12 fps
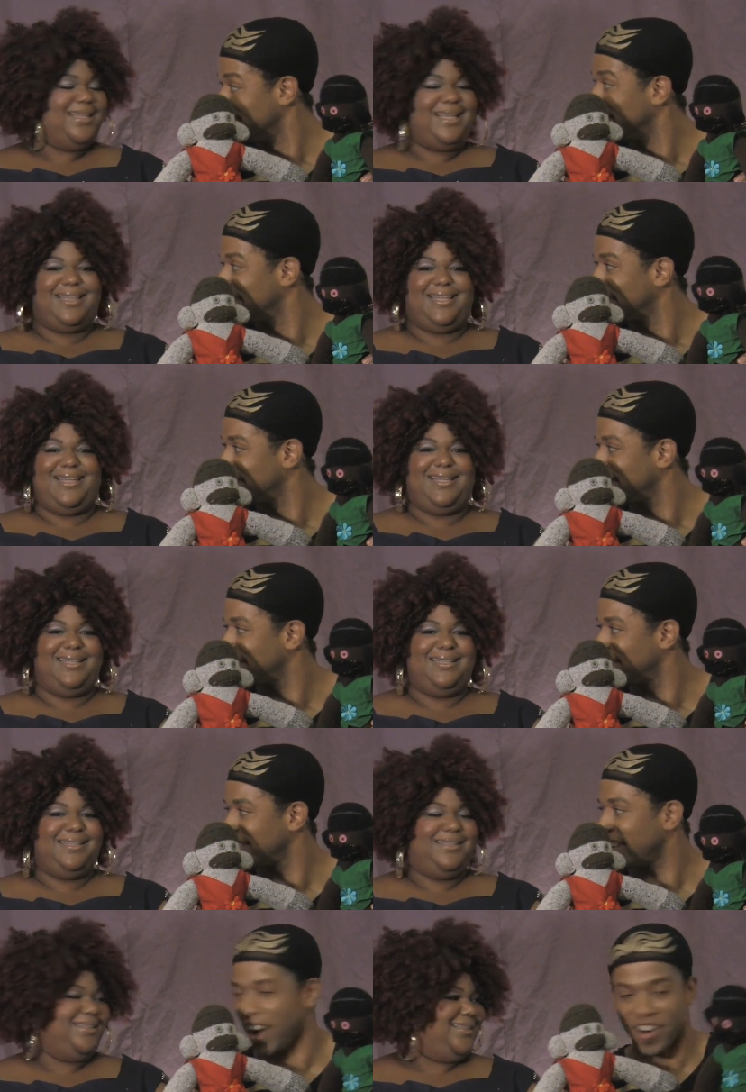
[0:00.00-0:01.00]
Speaker 1: That's good.
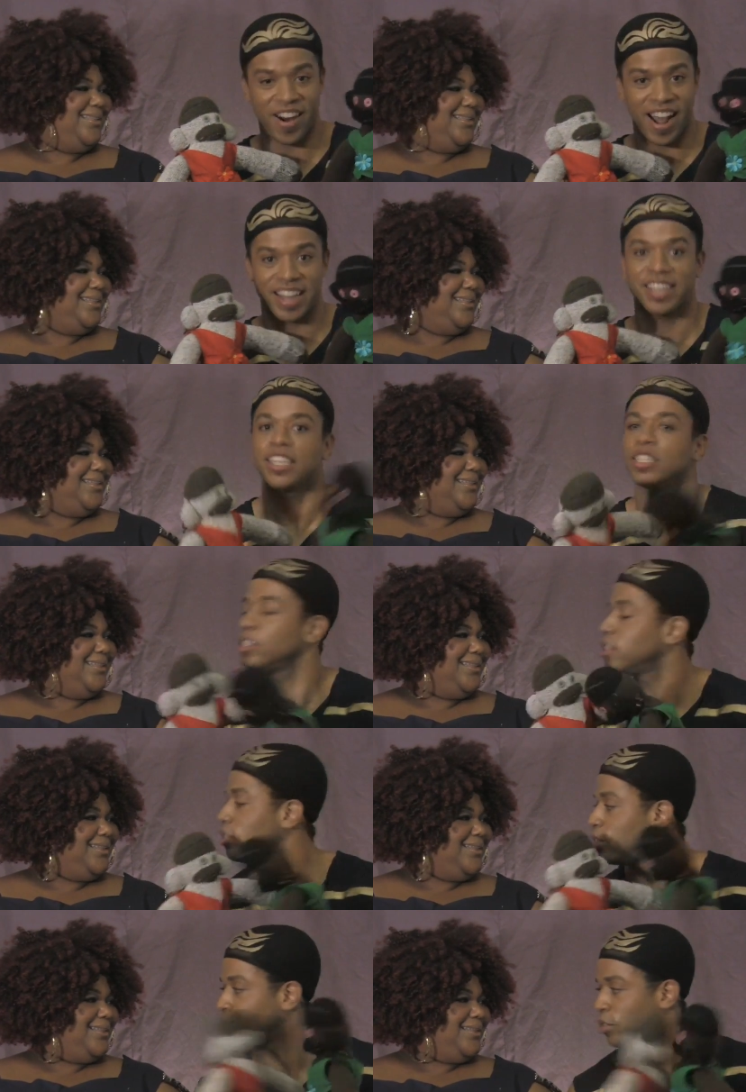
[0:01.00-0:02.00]
All right.
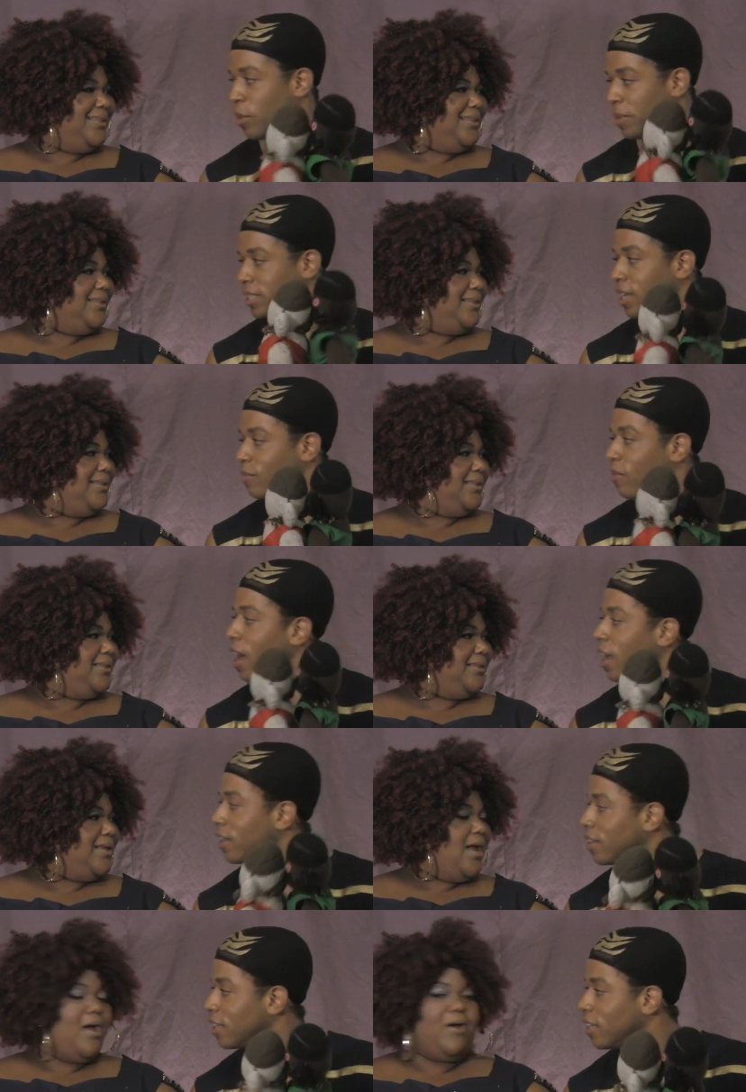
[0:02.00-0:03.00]
Do, do, do, do you want me to tell them why?
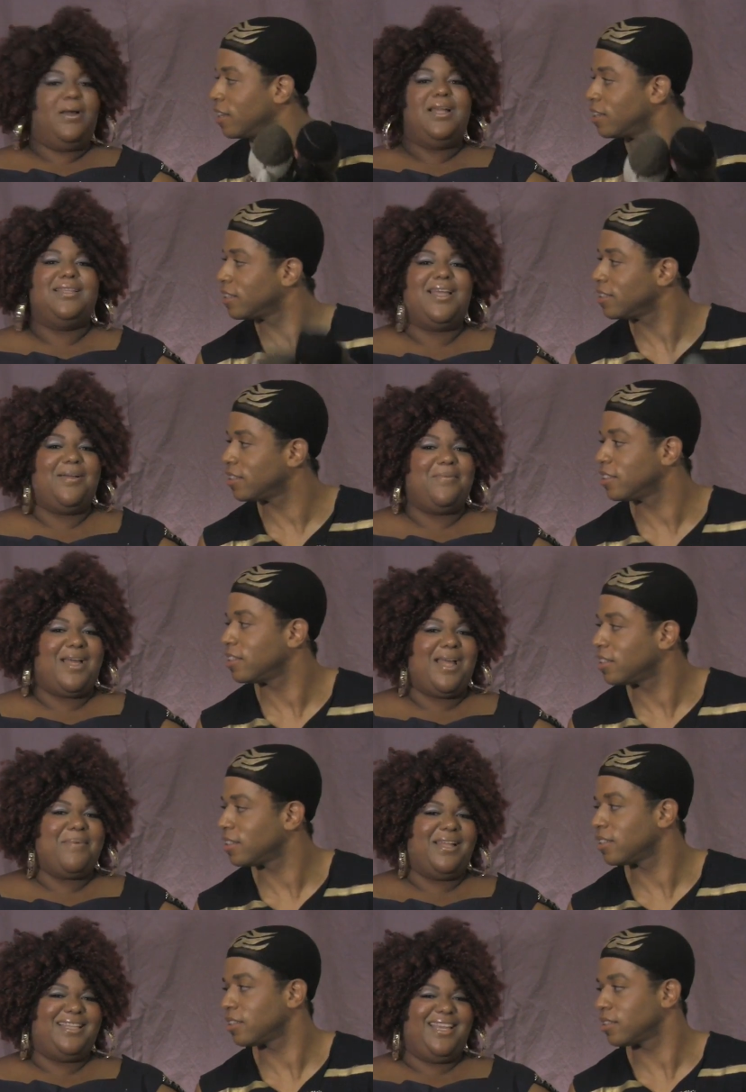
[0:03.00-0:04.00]
Uh,
Speaker 2: tell them
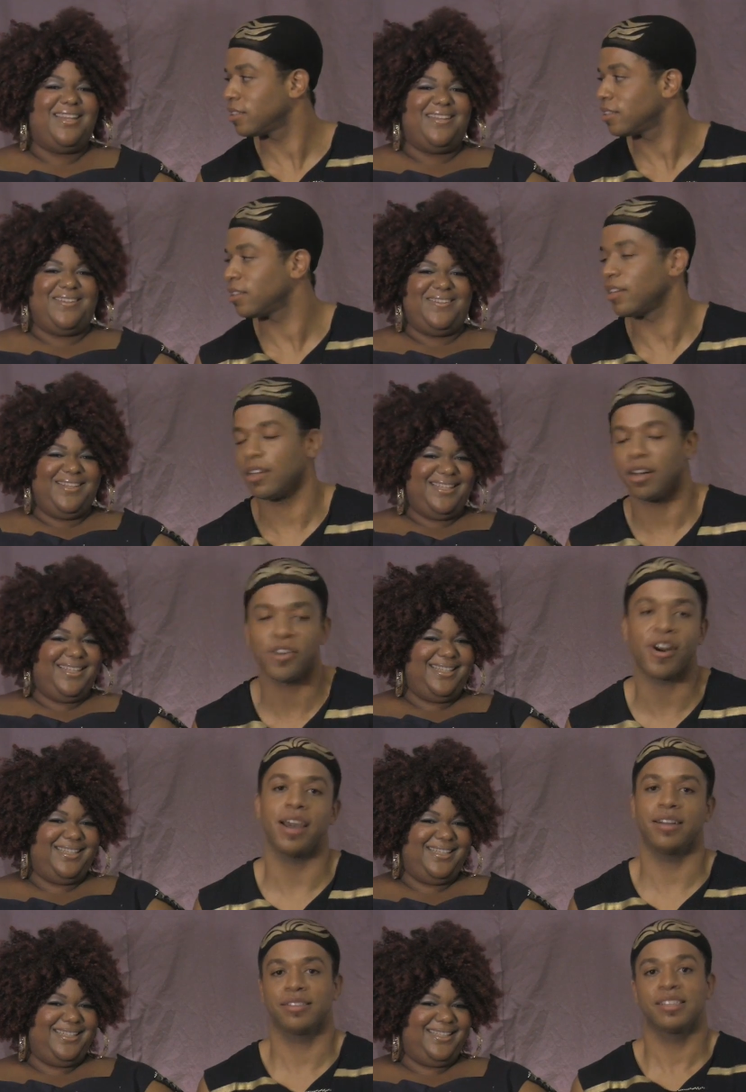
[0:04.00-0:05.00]
why about Tito.
Speaker 1: All
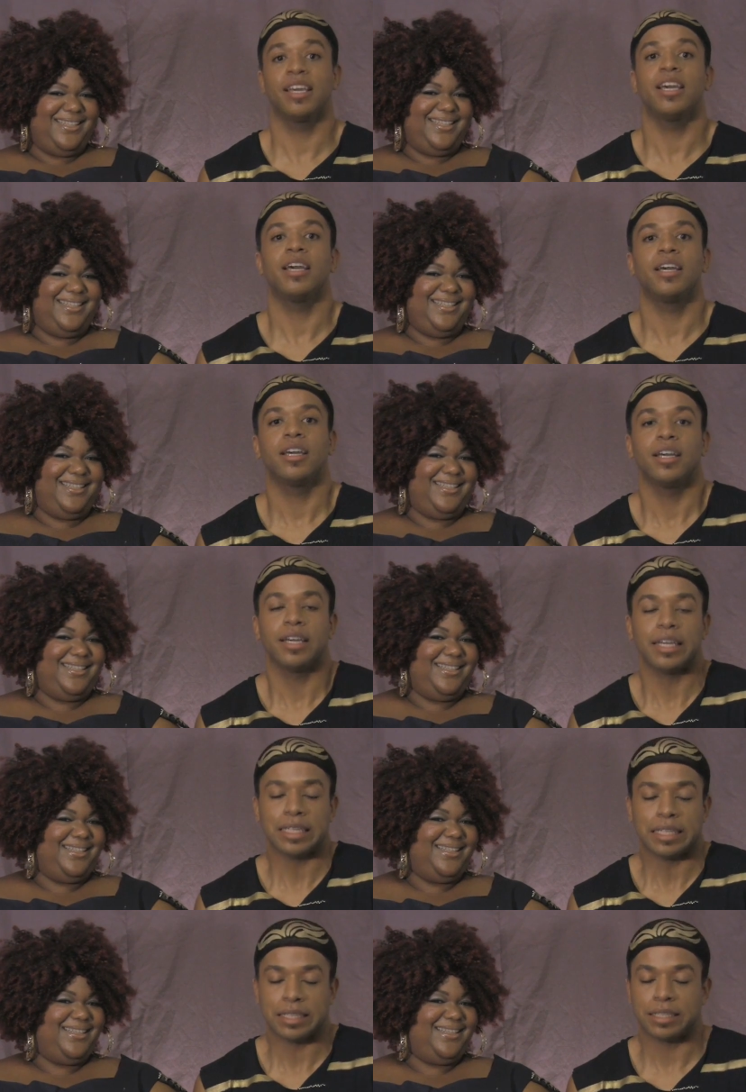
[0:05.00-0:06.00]
right.
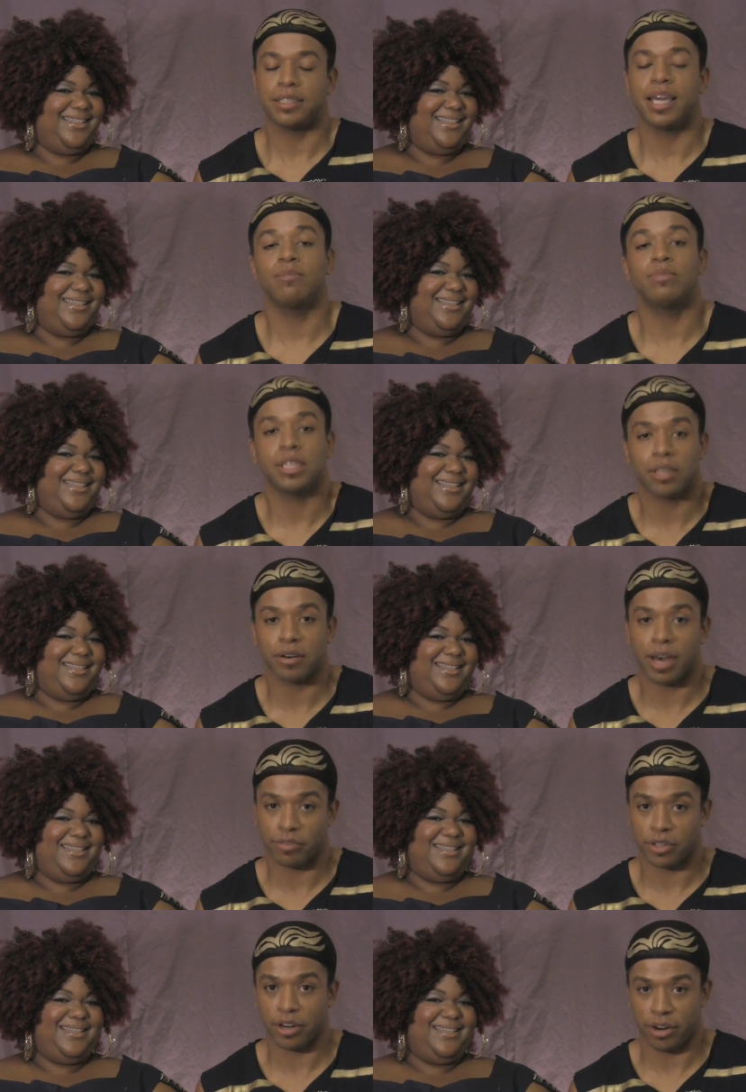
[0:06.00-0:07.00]
It's named Tito
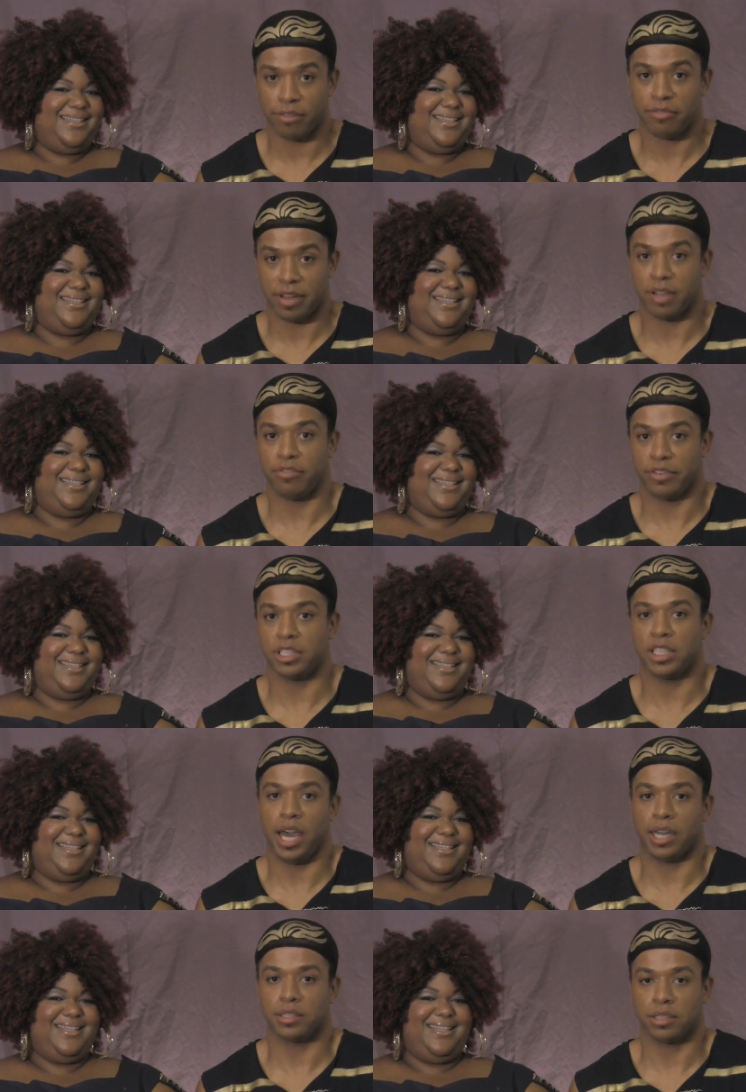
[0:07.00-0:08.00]
after her favorite
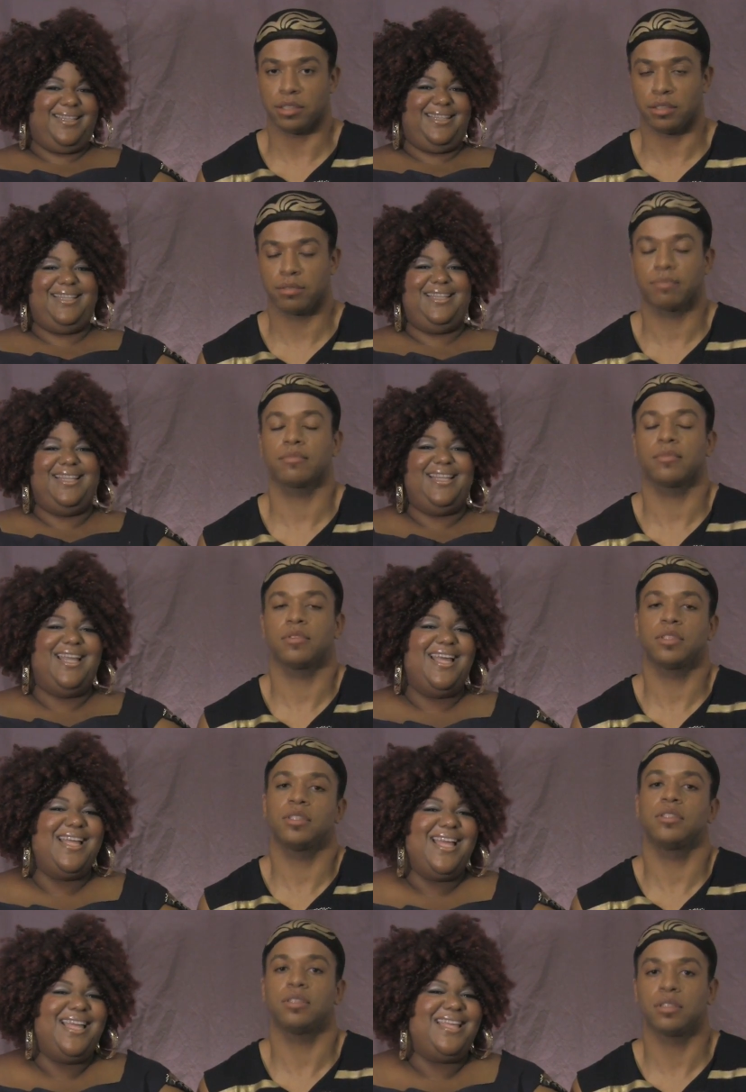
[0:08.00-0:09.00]
Jackson.
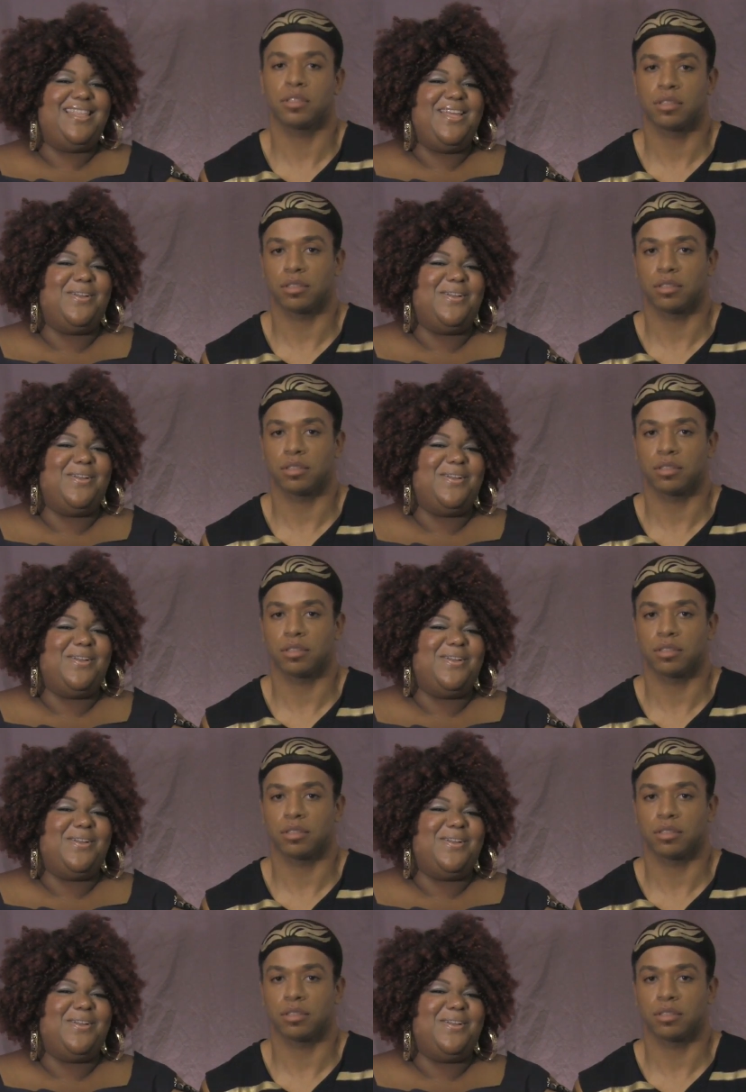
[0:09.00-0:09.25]
Speaker 2: He's